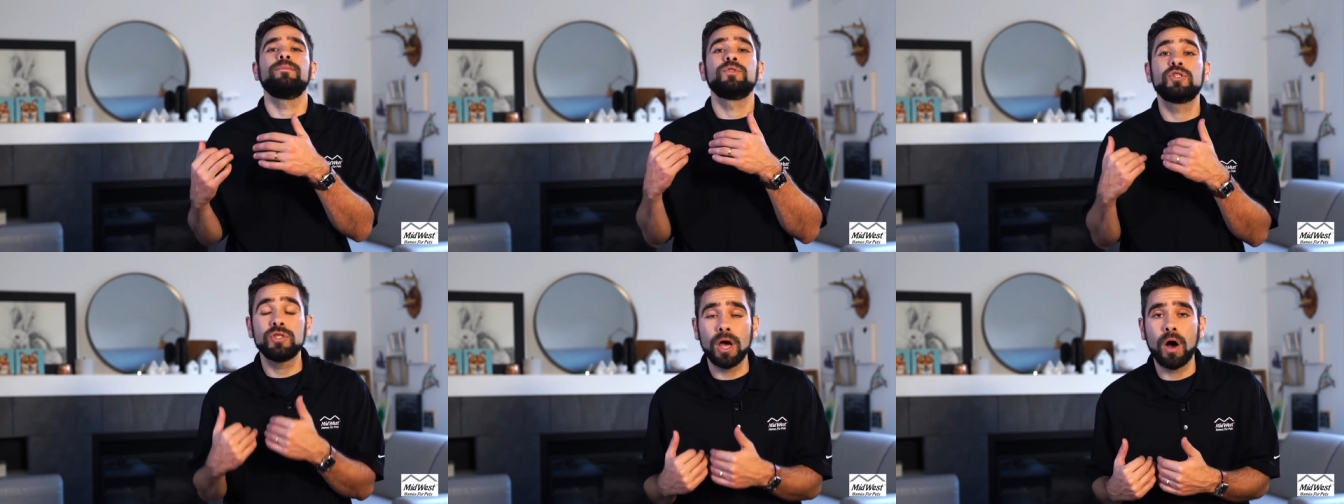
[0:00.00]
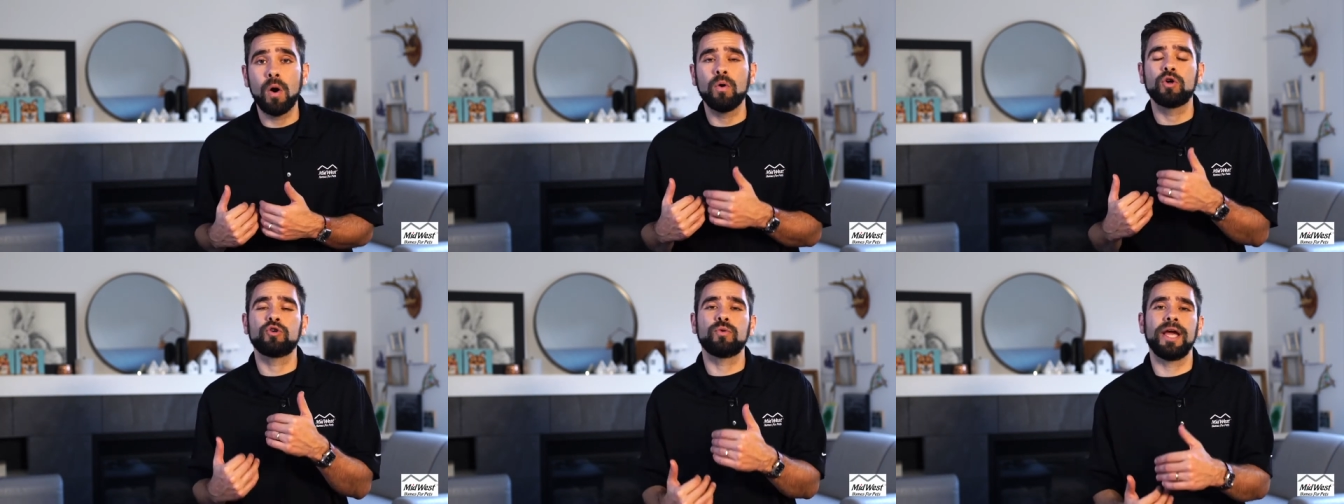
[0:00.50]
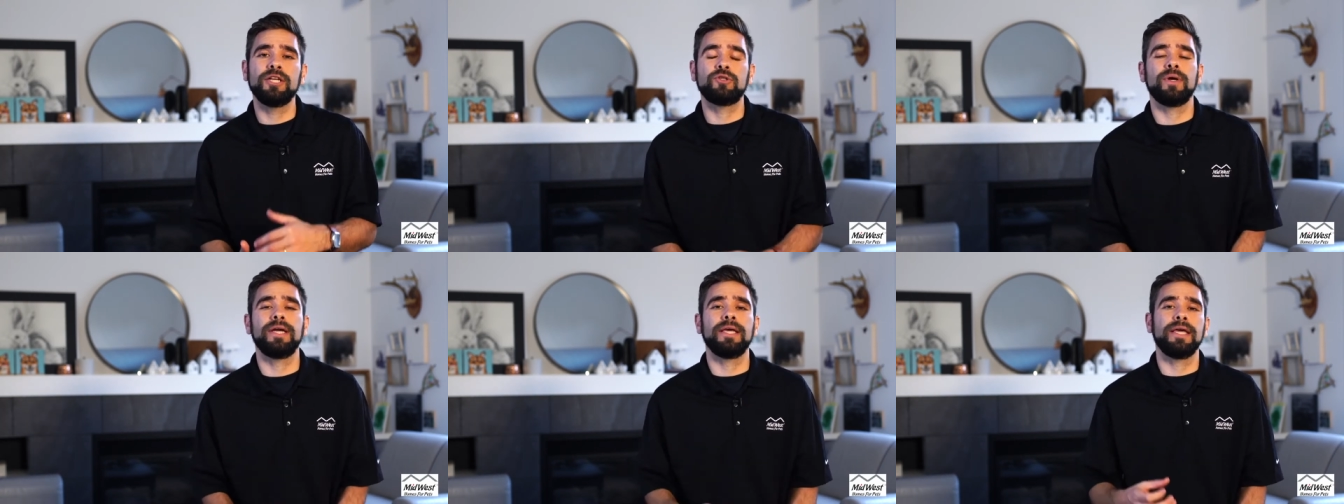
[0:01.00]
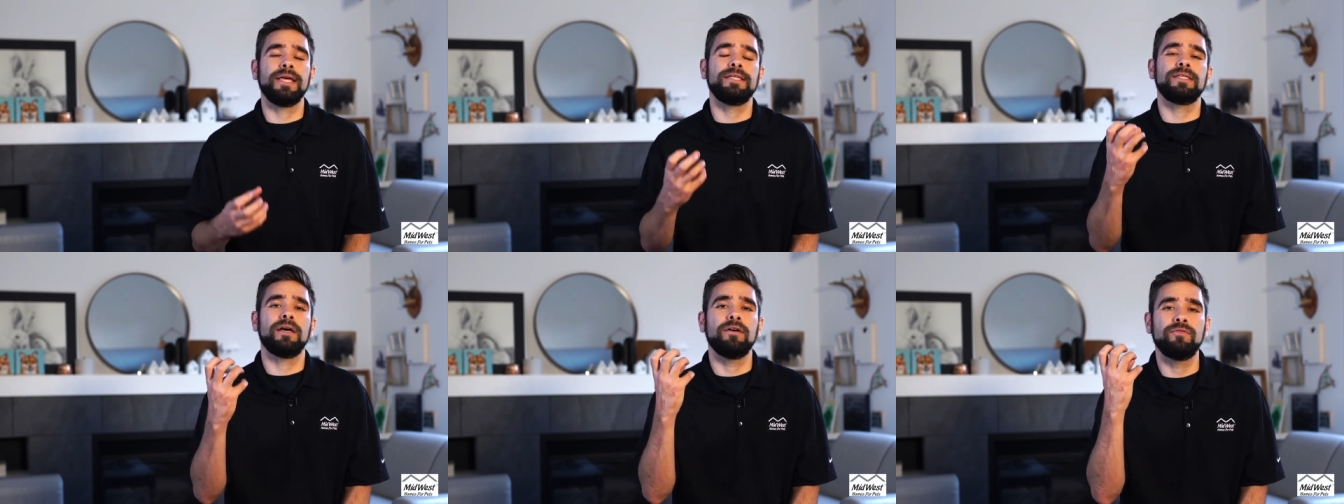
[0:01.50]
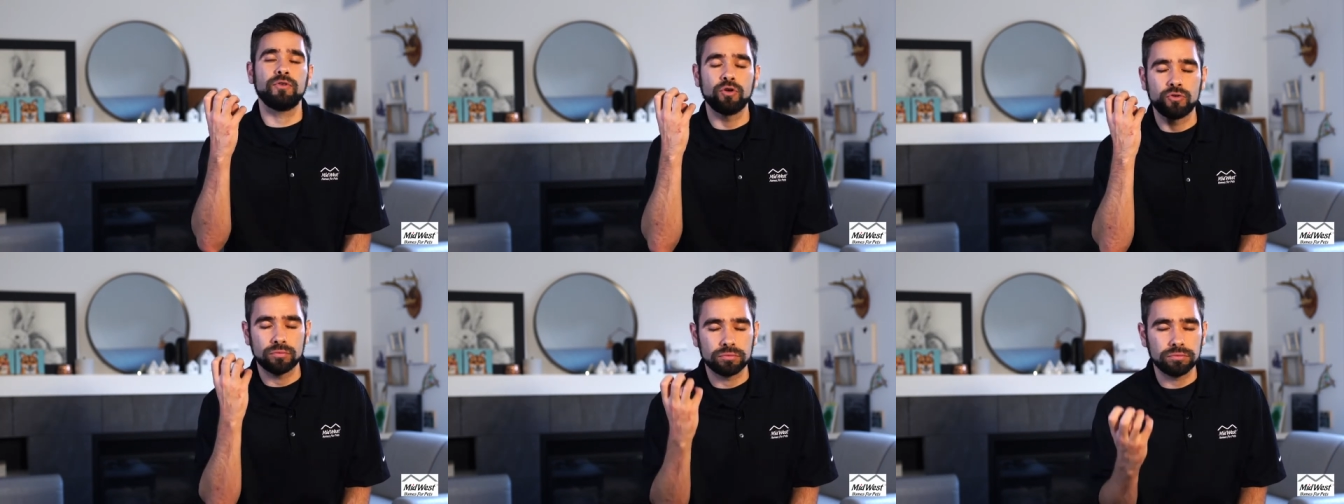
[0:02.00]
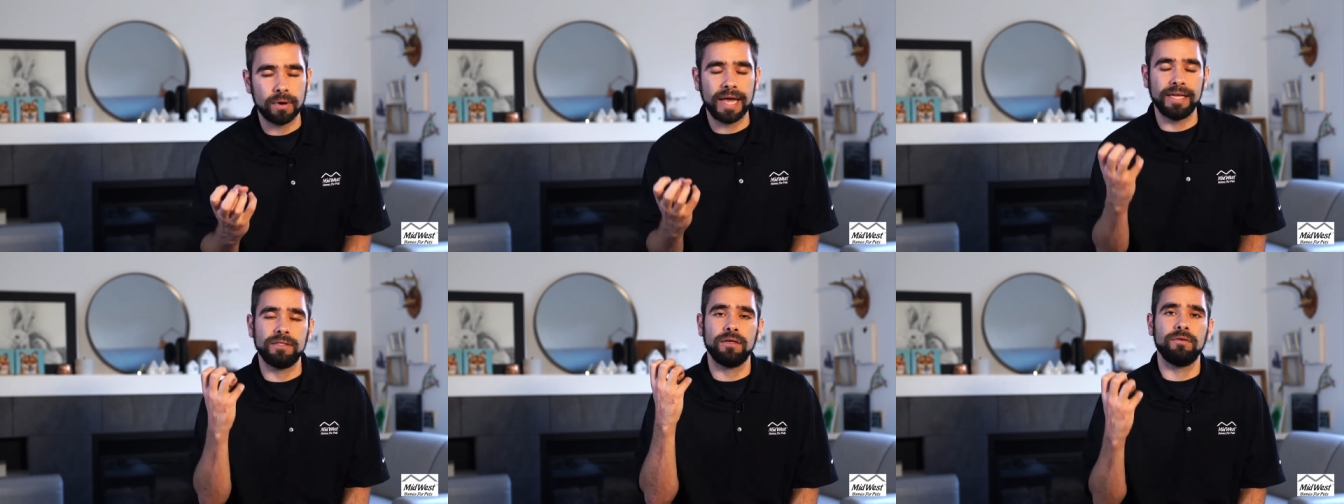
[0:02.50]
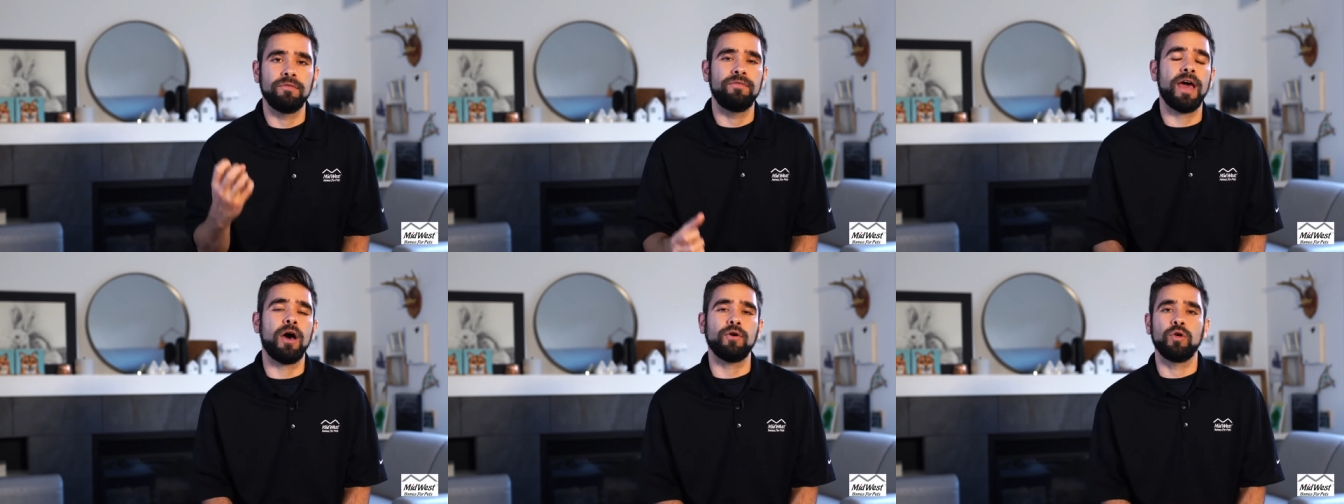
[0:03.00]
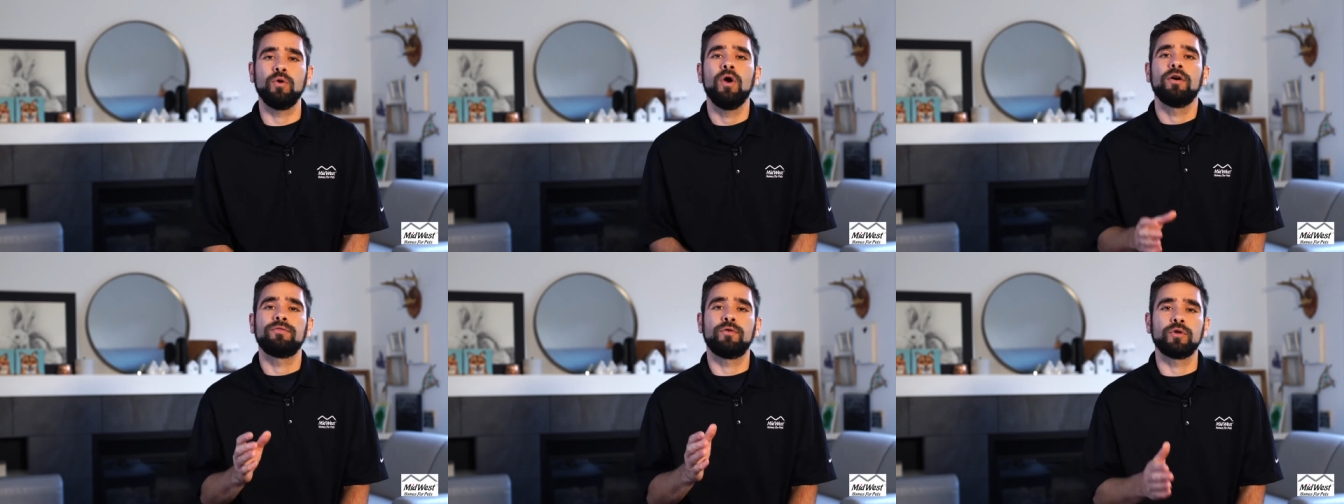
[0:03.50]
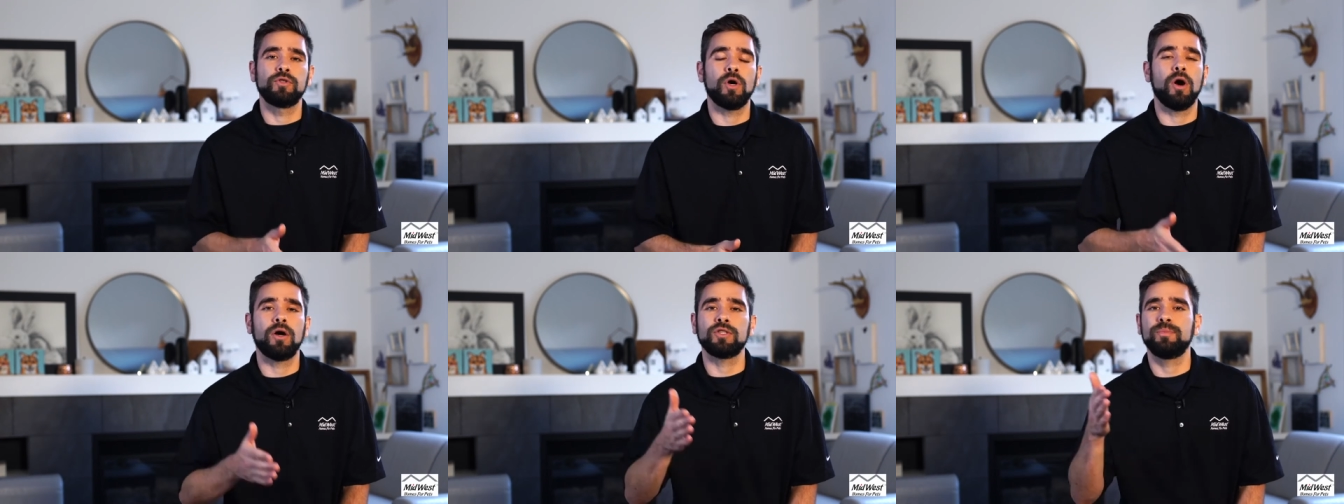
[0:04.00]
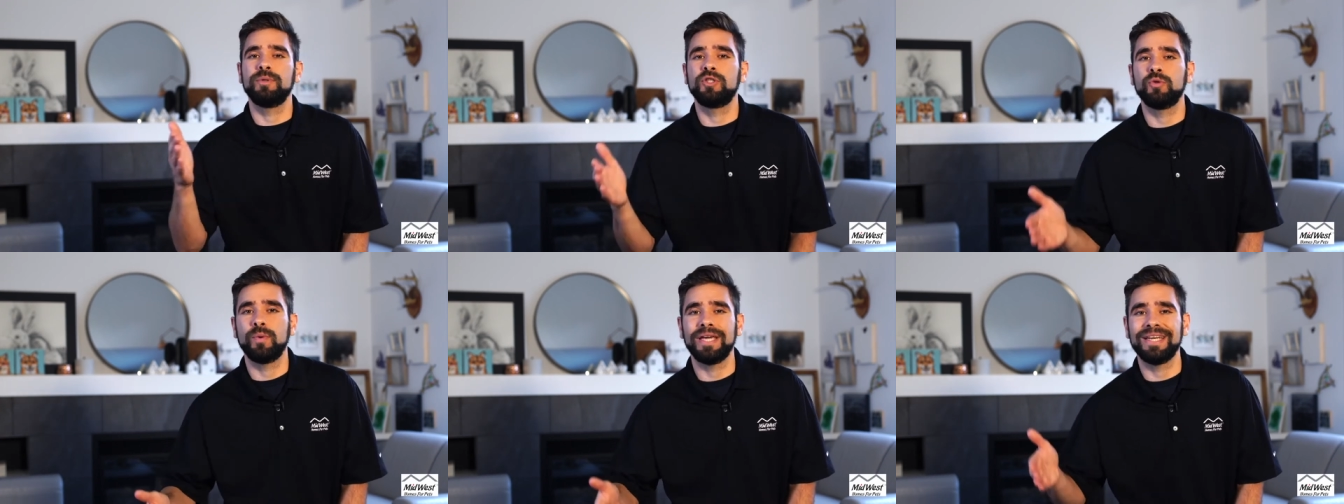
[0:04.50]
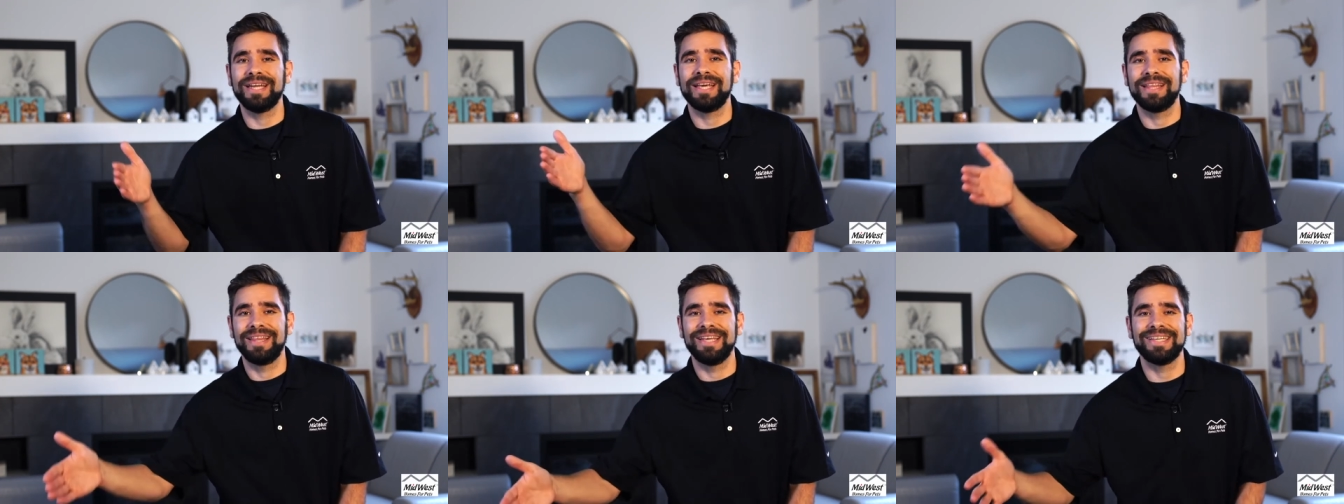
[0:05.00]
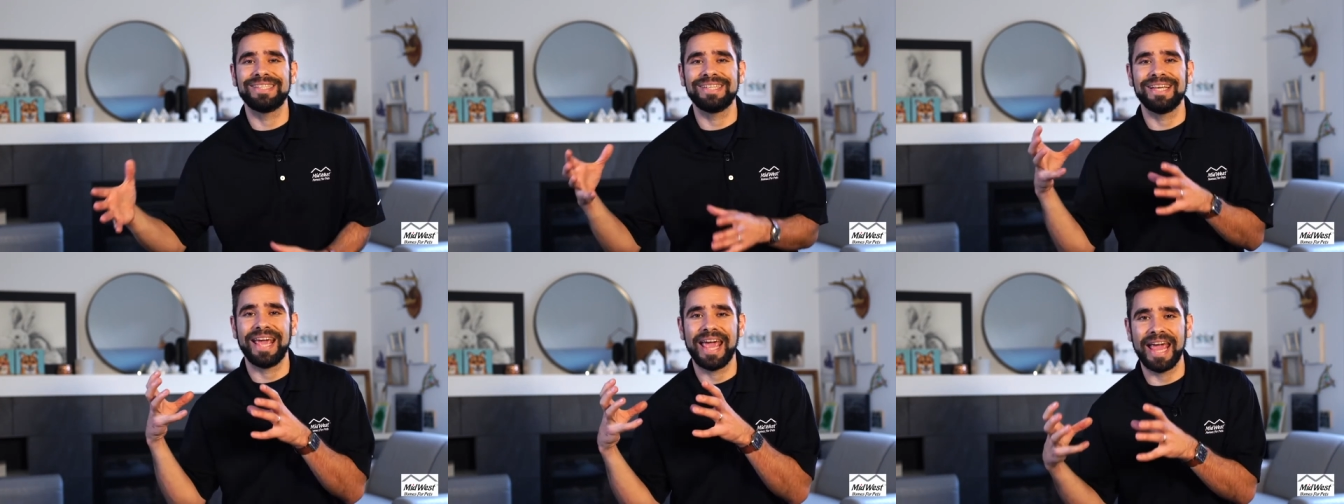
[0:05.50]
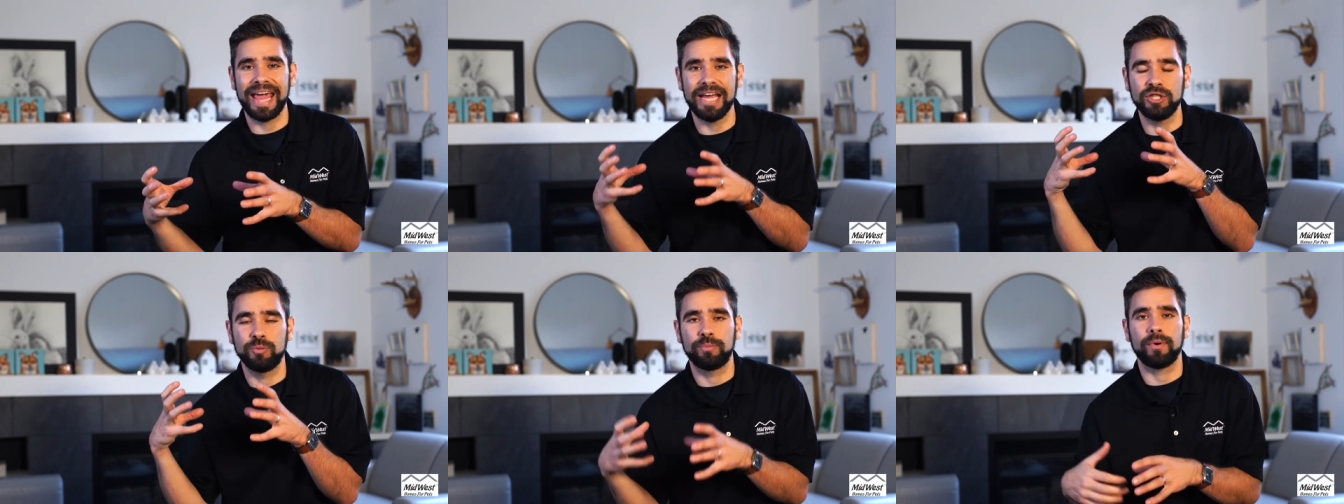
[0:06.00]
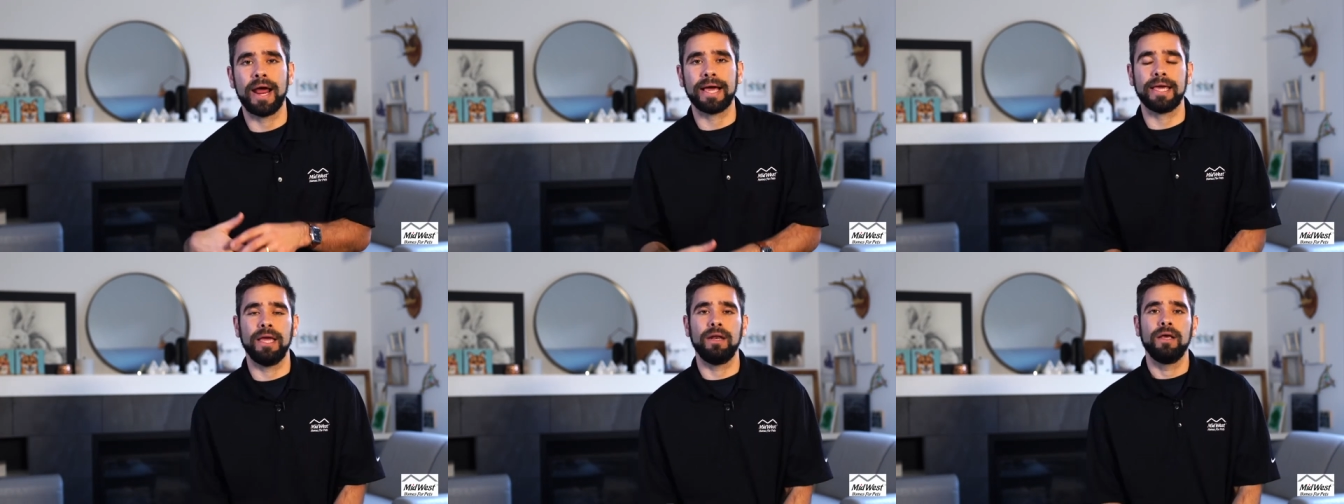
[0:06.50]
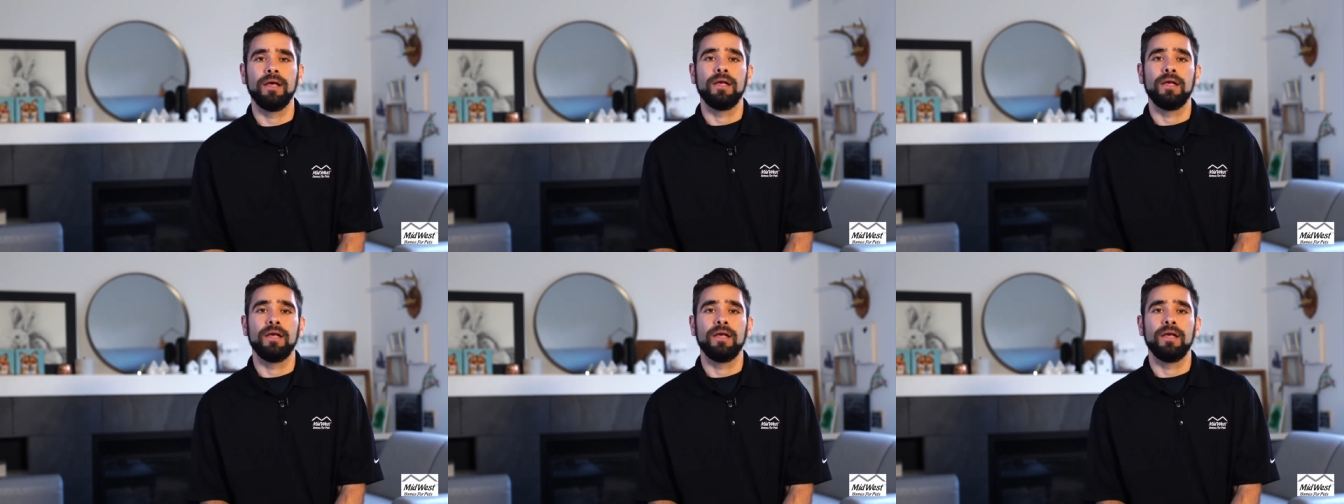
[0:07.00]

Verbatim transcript: So crate training is of great value for dogs between this age bracket.